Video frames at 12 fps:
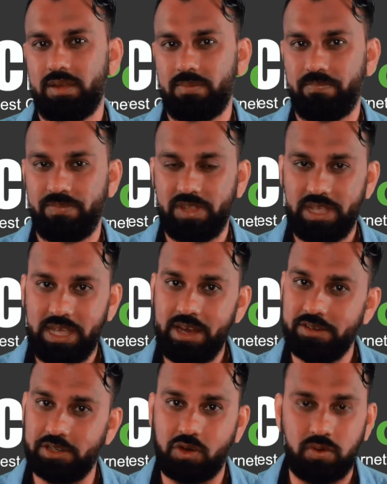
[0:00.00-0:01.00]
Here's a
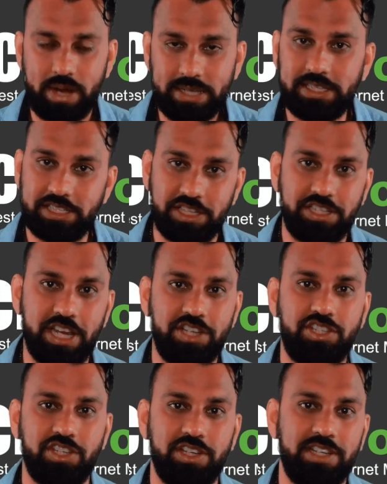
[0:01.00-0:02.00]
crazy suggestion
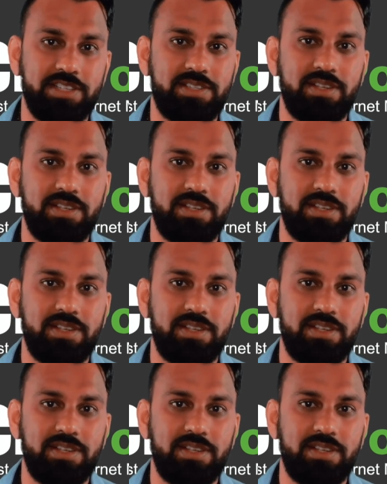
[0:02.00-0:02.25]
is,